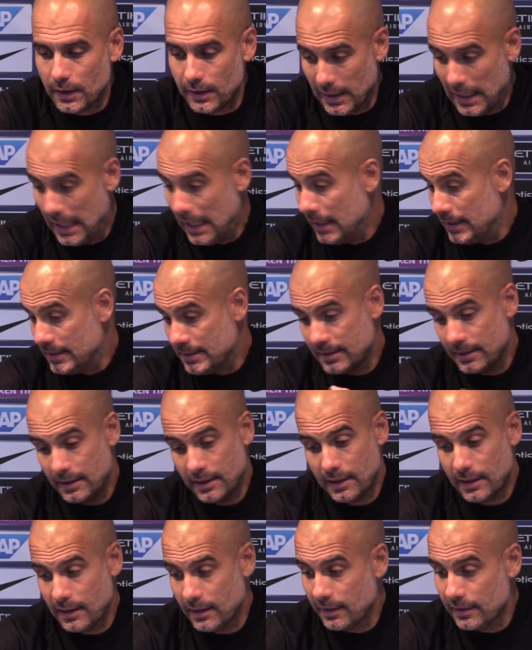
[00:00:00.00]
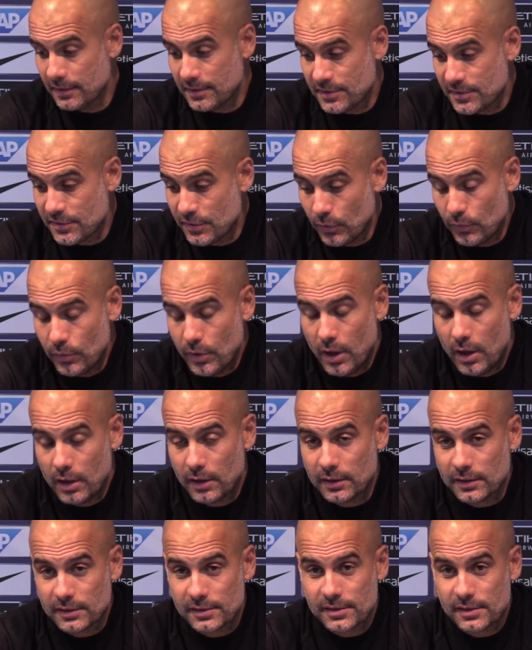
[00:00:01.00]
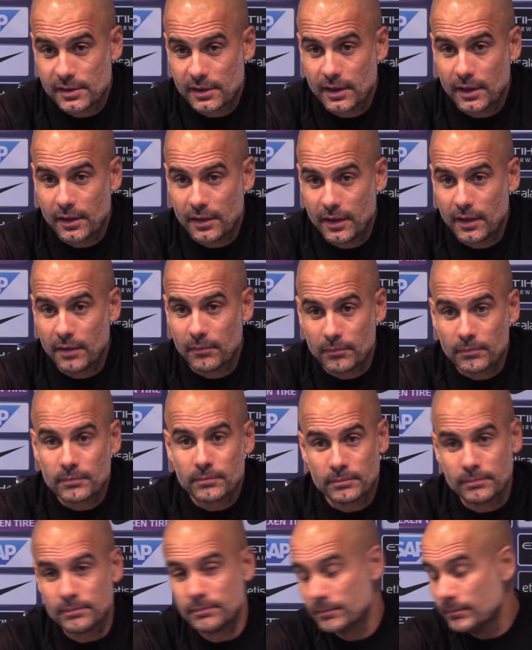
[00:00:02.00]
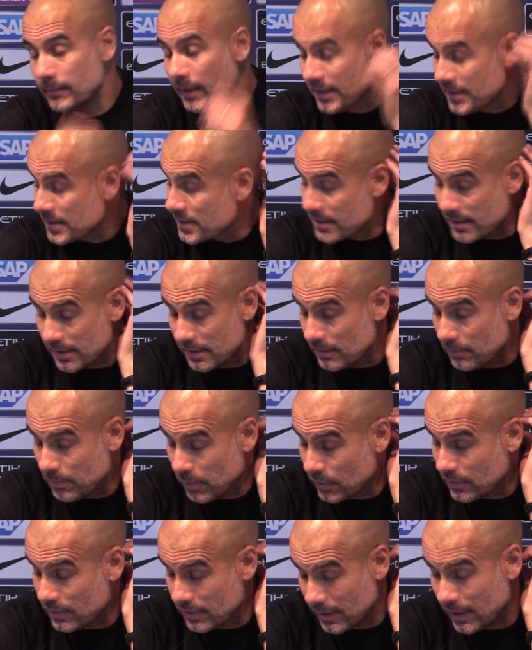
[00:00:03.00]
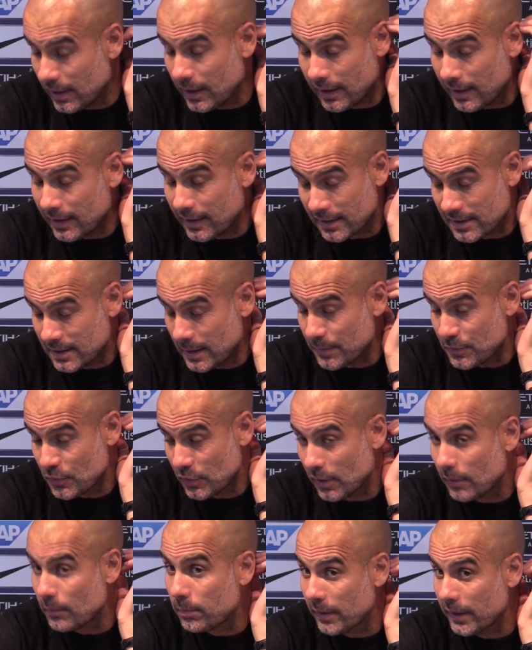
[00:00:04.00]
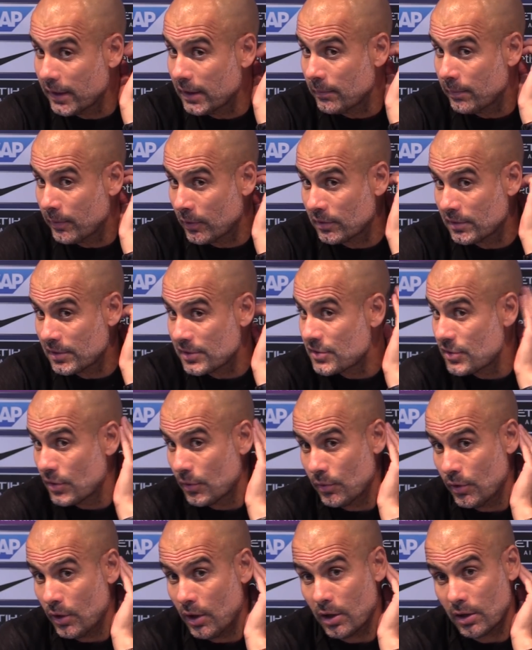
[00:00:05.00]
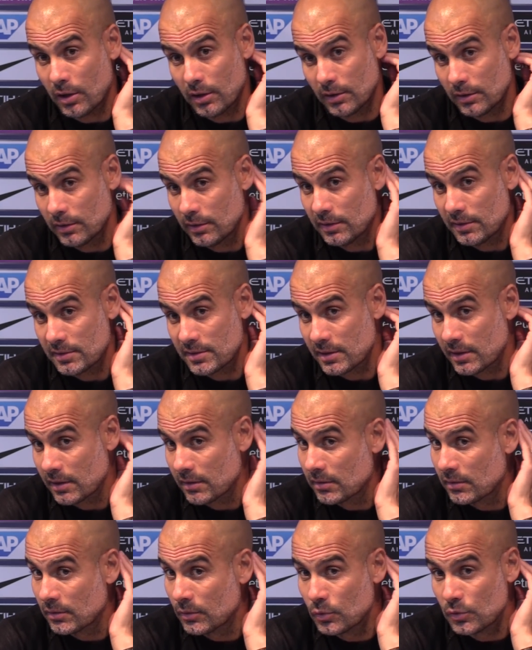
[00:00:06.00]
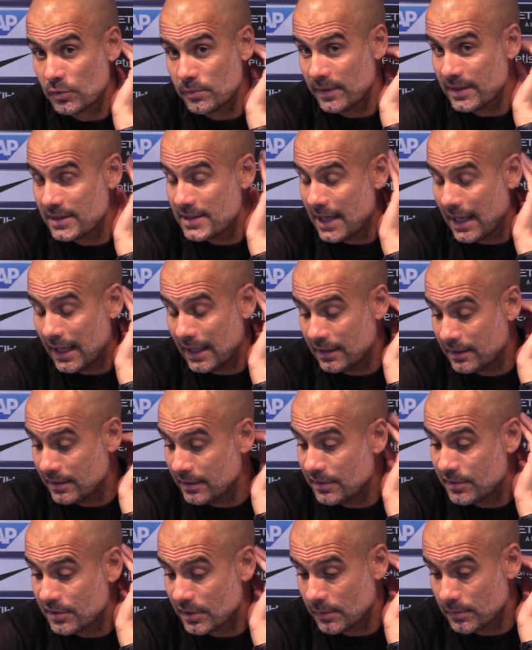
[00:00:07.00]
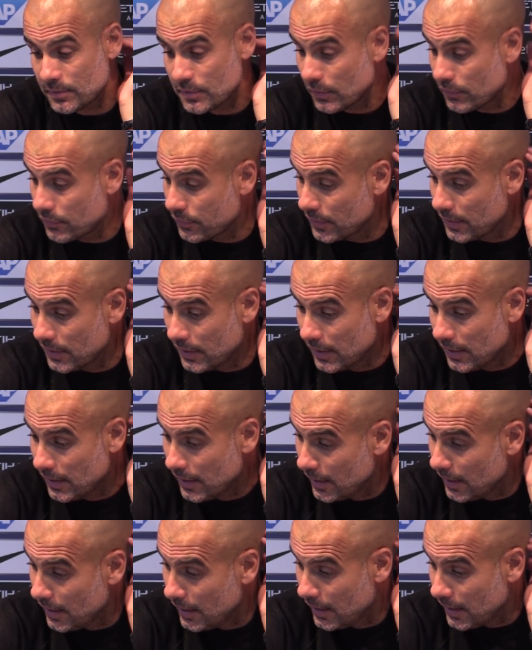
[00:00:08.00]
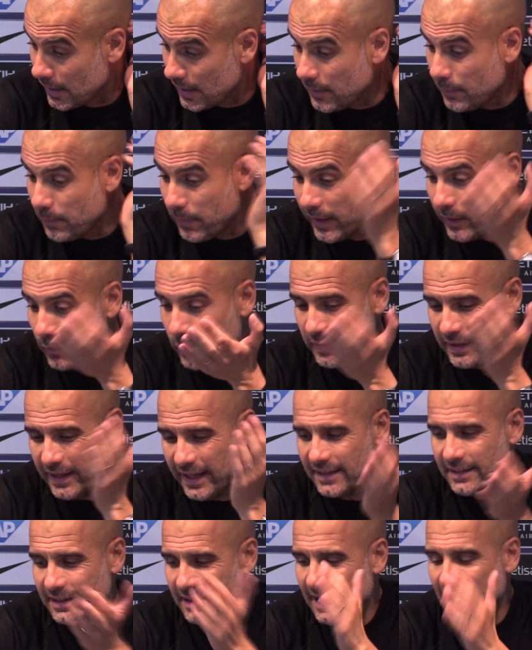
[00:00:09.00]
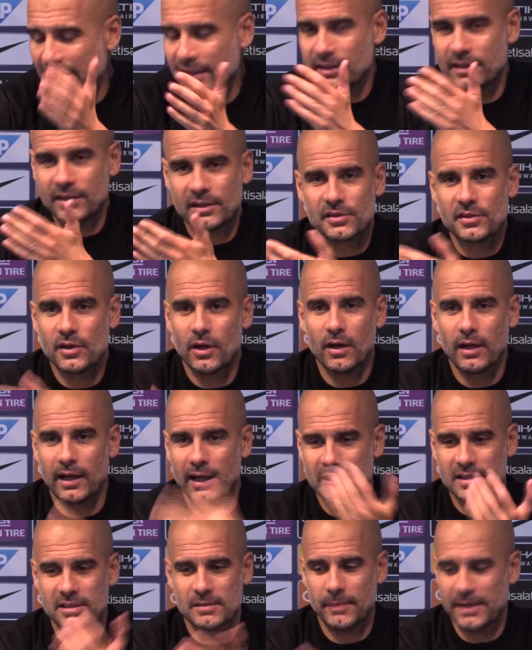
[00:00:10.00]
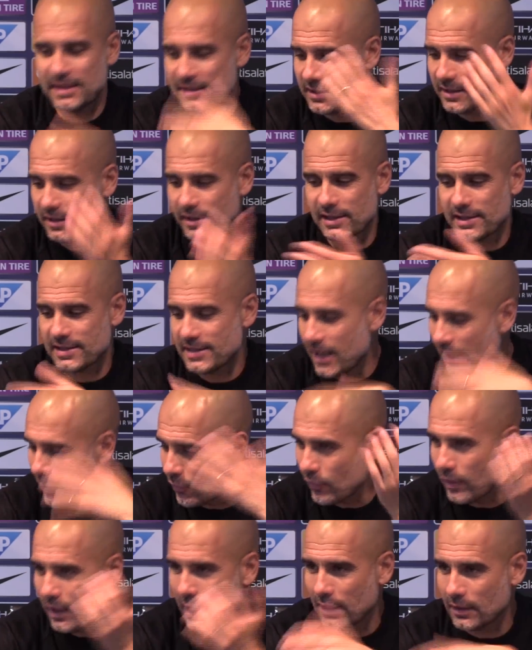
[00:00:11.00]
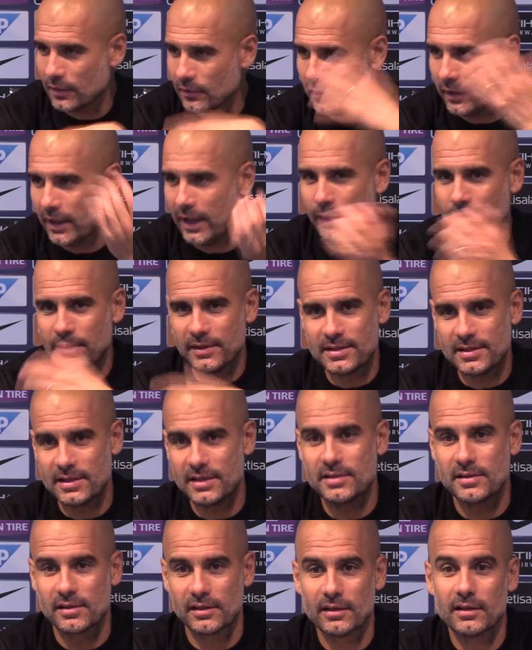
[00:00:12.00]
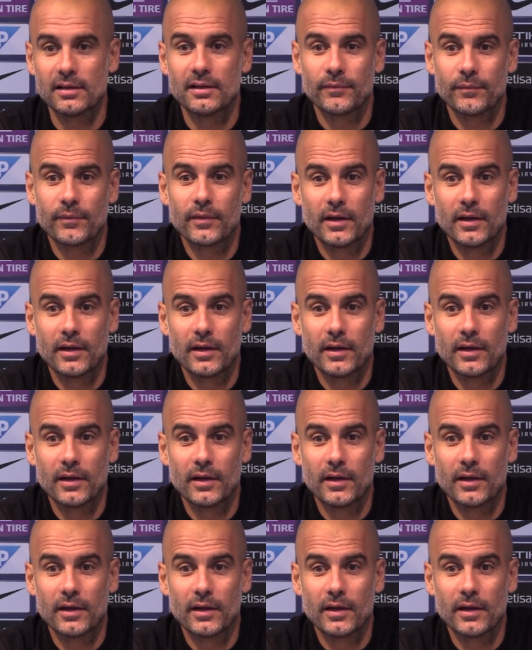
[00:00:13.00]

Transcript: Yeah, he's uh, he's so young. He's, uh, I think Manchester City bought uh, an exceptional player because he's so young. He's a good mentality in terms of he played with eighteen, nineteen years old against Messi, Cristiano Ronaldo every season.